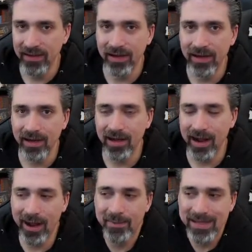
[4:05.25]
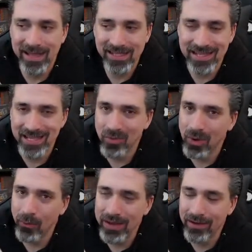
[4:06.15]
I mean, that's
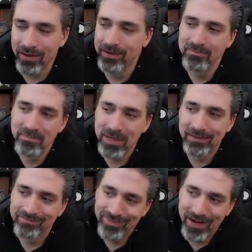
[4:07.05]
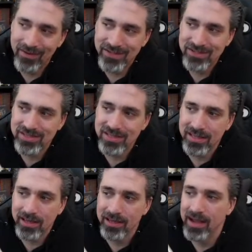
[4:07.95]
where we are, but you know, that's just a
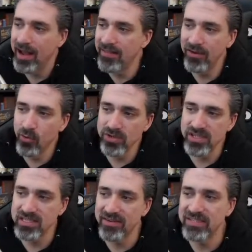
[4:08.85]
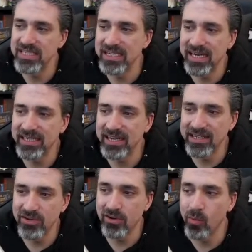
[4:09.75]
thing. And then of course the
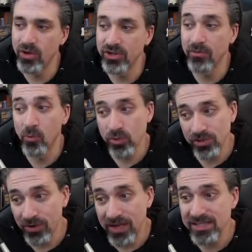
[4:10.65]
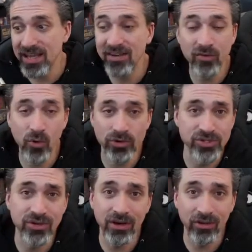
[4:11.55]
$17.99, you can watch it on more screens. And of
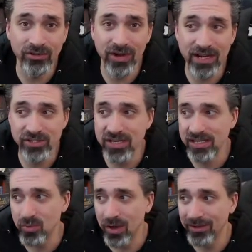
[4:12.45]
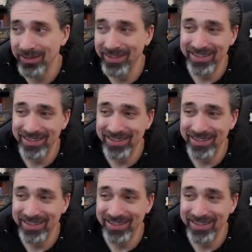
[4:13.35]
course you get Ultra HD as well.